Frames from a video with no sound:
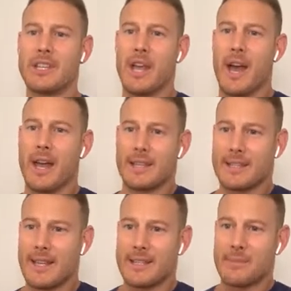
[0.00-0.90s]
that
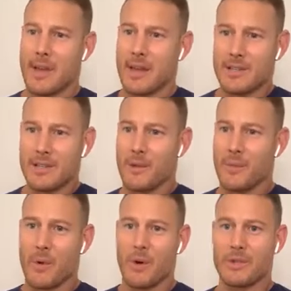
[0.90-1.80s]
Johannes said to me actually
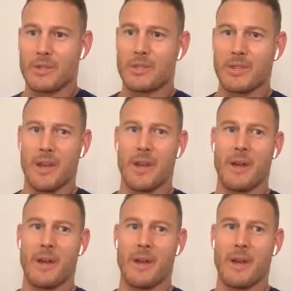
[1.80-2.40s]
was